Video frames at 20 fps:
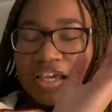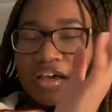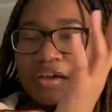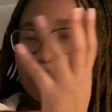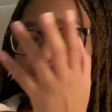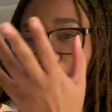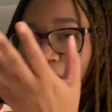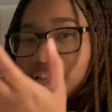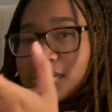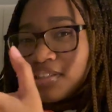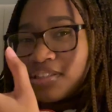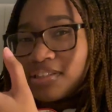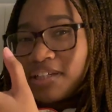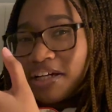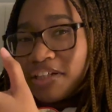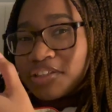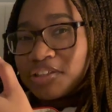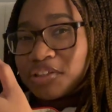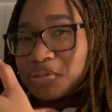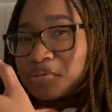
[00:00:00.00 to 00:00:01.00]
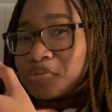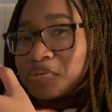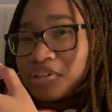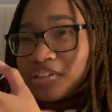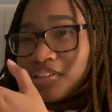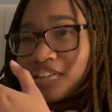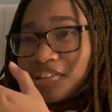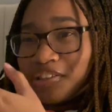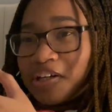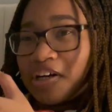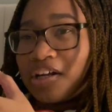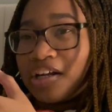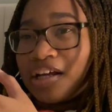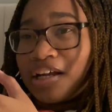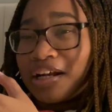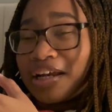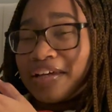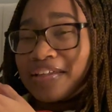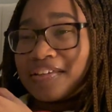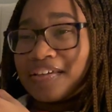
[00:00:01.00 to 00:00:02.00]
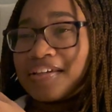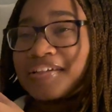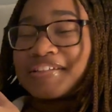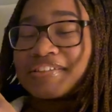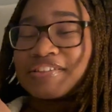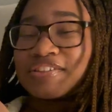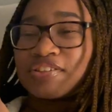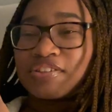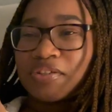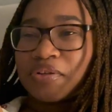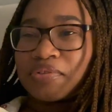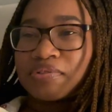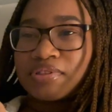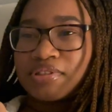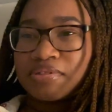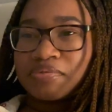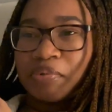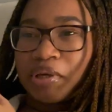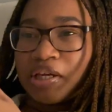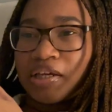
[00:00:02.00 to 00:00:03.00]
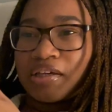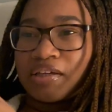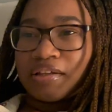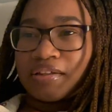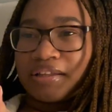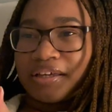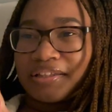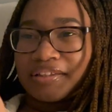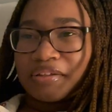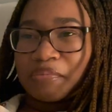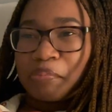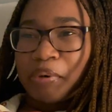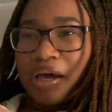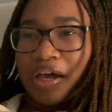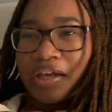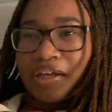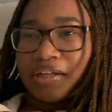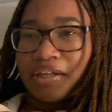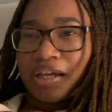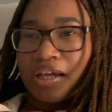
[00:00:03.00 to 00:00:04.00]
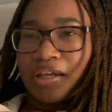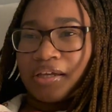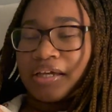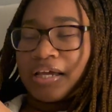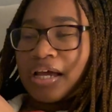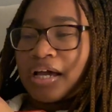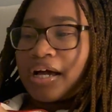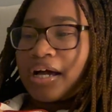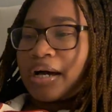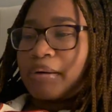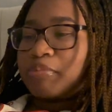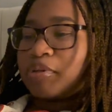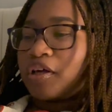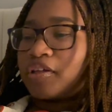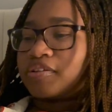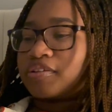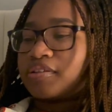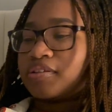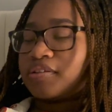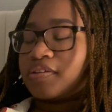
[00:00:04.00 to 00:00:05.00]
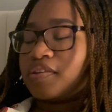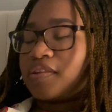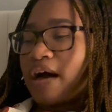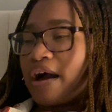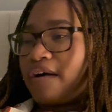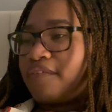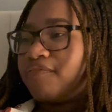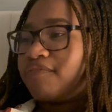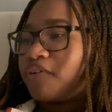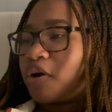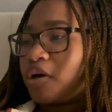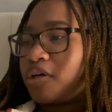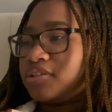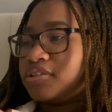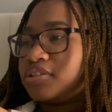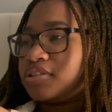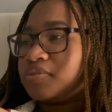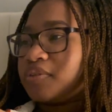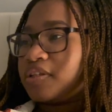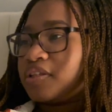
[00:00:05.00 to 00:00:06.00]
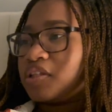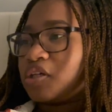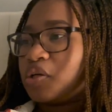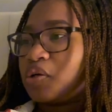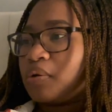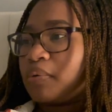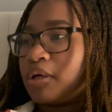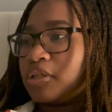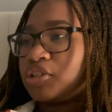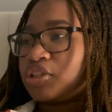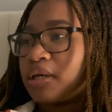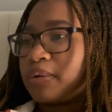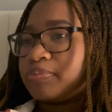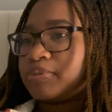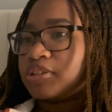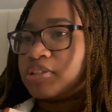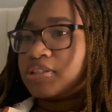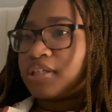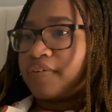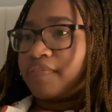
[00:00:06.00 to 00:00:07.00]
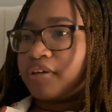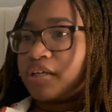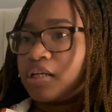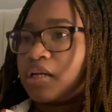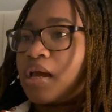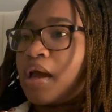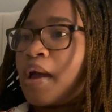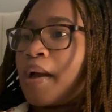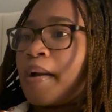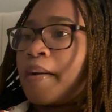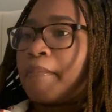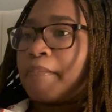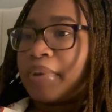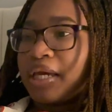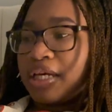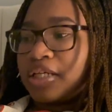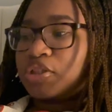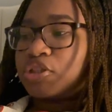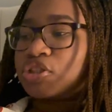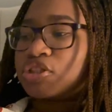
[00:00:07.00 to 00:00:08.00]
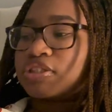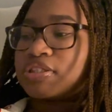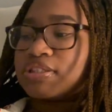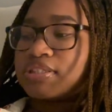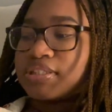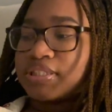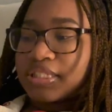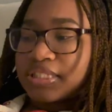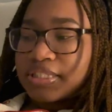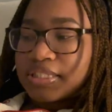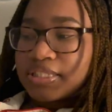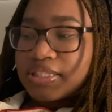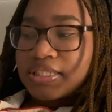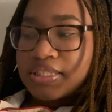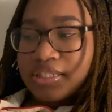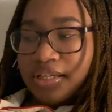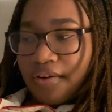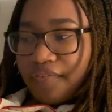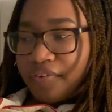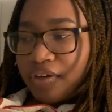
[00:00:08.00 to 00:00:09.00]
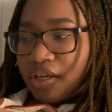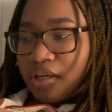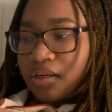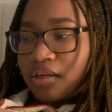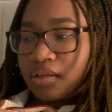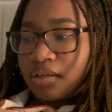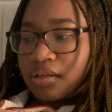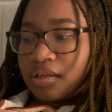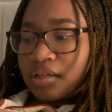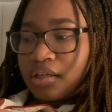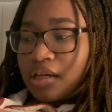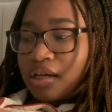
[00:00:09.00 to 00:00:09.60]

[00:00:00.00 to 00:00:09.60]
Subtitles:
But this is actually really good, and I think it's so sweet, and like the pining. I'm not that far into it though. I'm on chapter 7, page 67.